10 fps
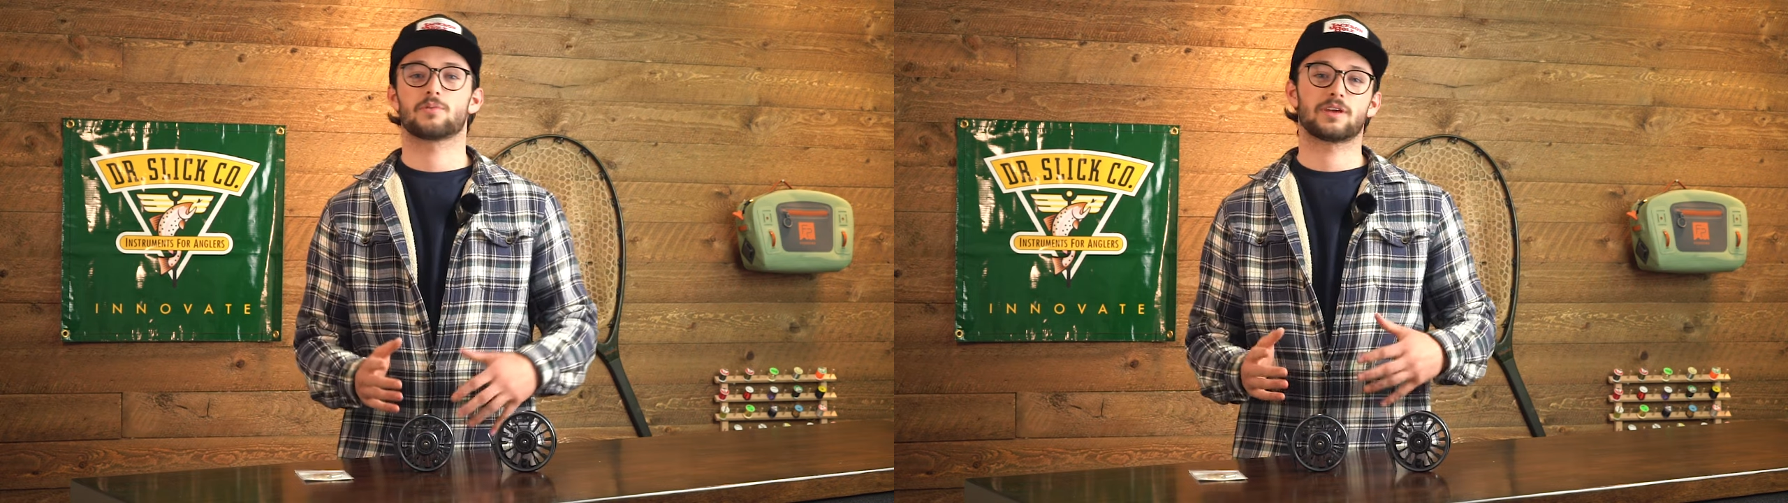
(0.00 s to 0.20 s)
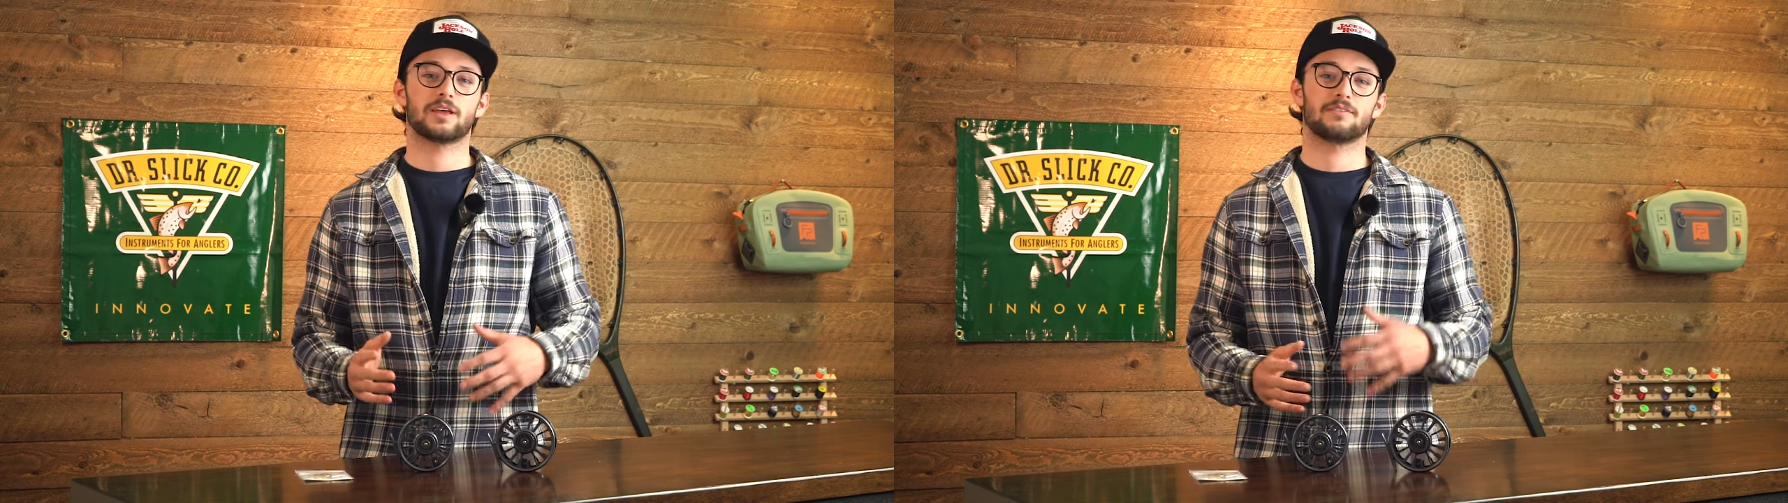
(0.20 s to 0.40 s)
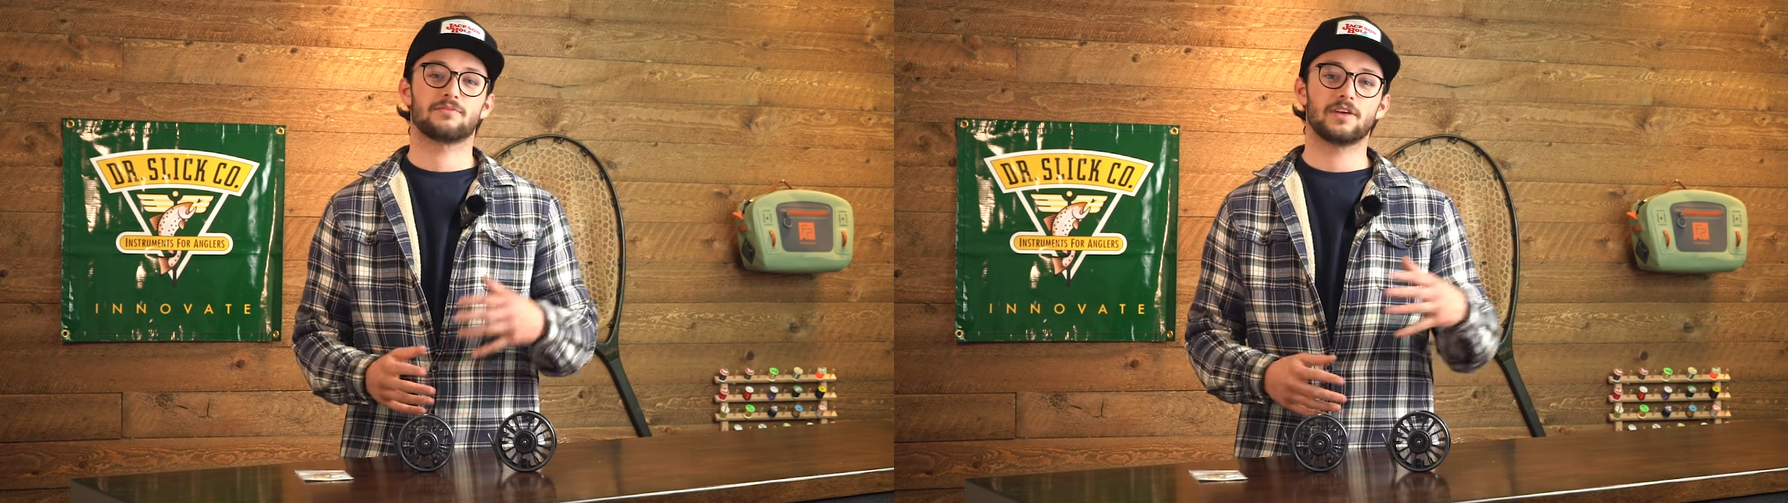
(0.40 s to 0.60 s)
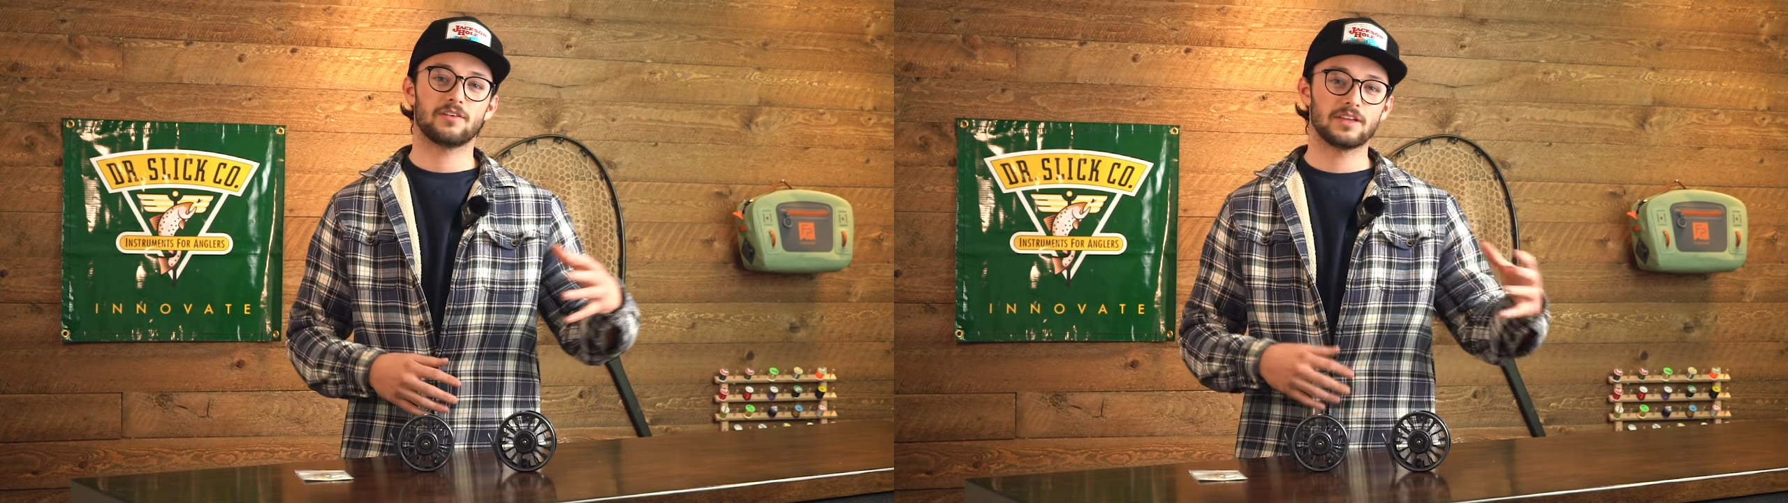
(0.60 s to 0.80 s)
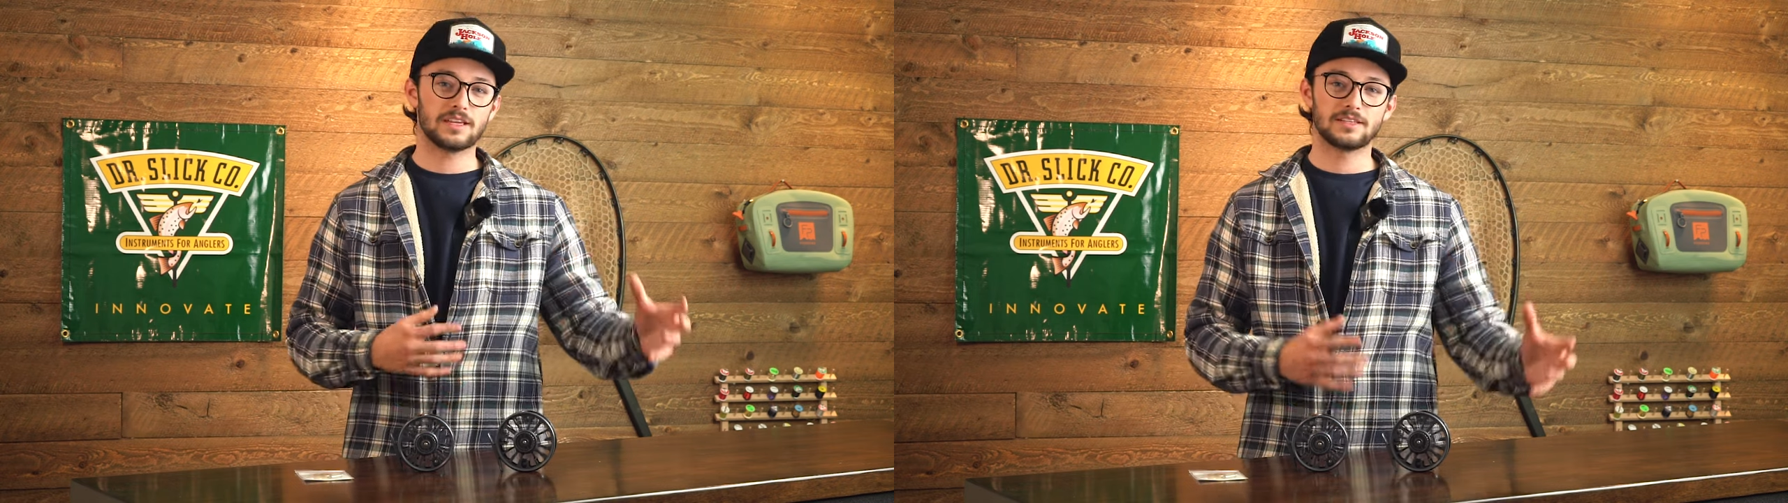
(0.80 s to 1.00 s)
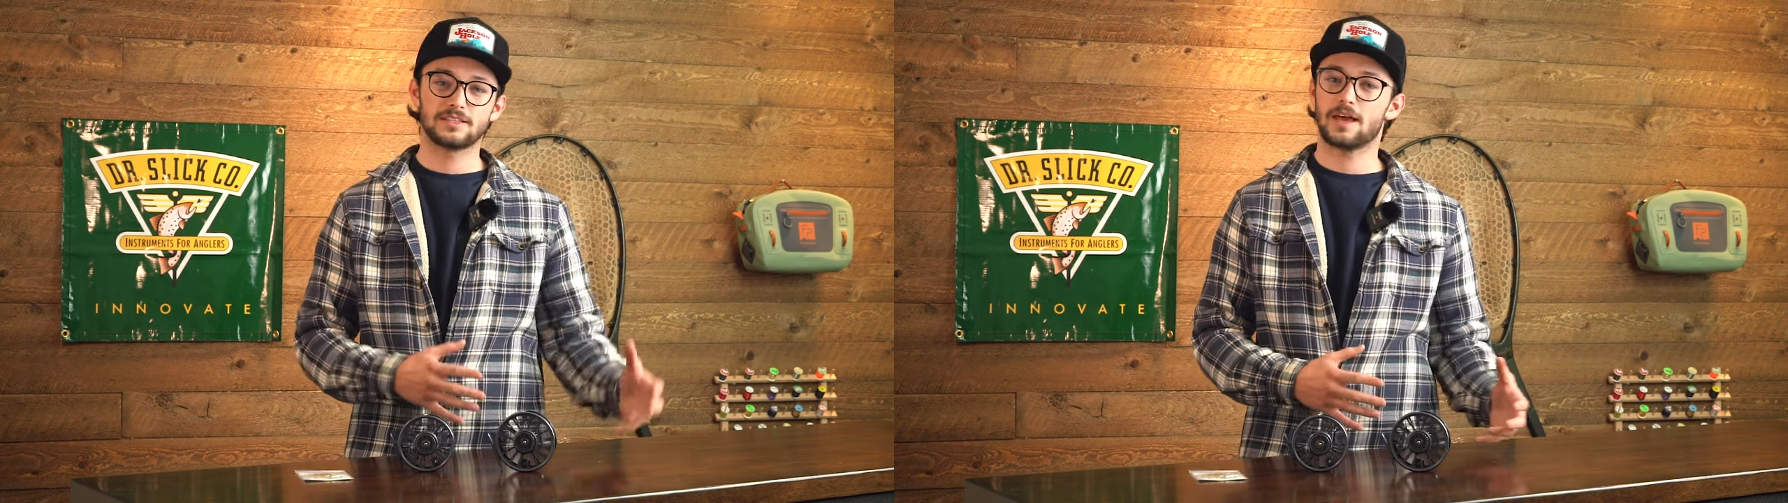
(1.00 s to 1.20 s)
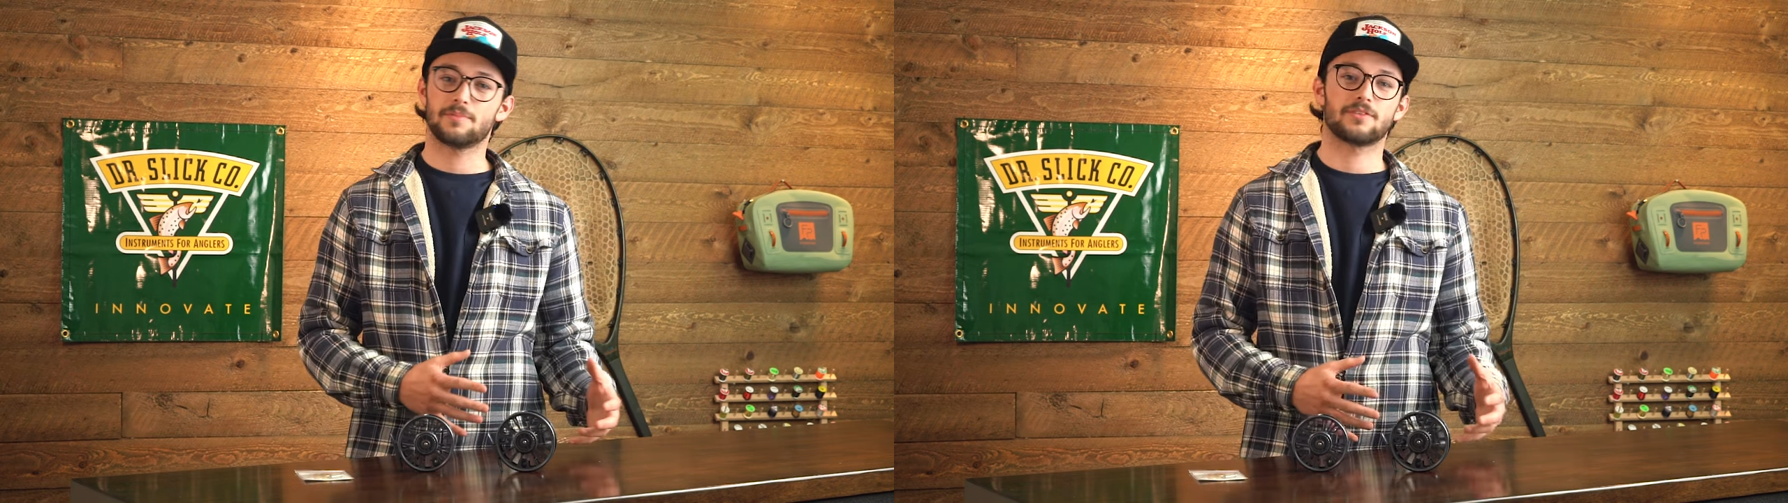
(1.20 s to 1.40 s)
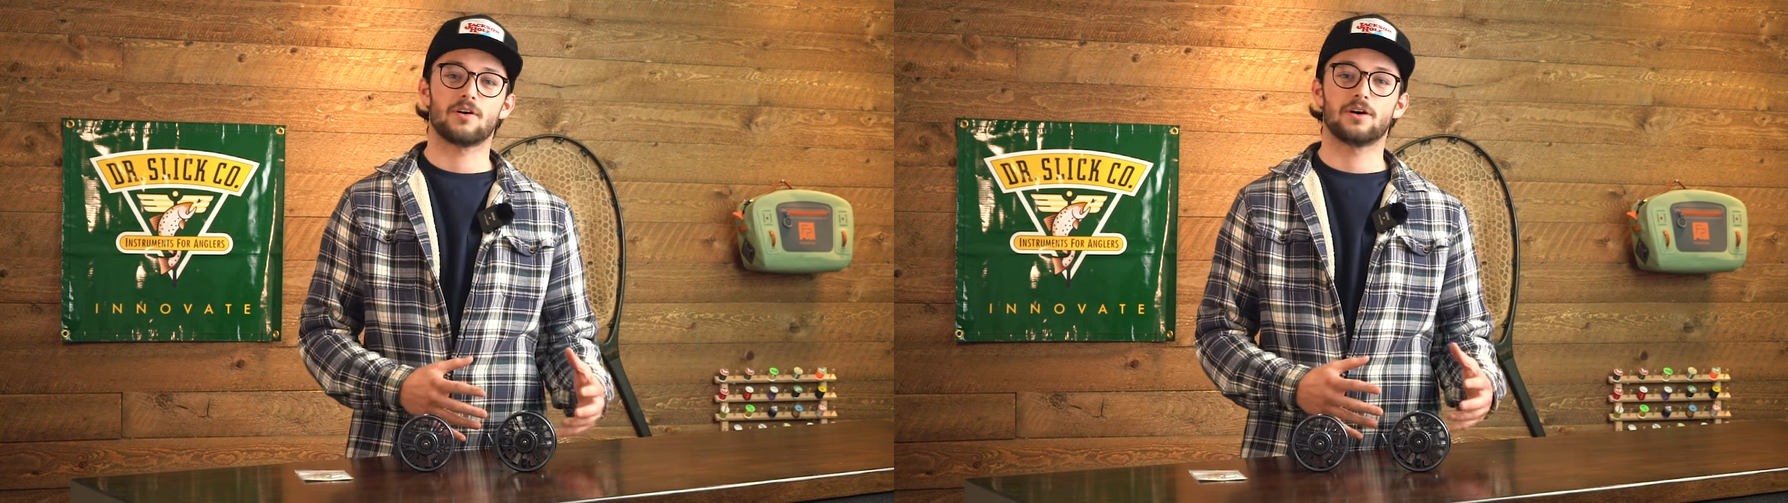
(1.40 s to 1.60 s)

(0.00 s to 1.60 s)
we're getting very in-depth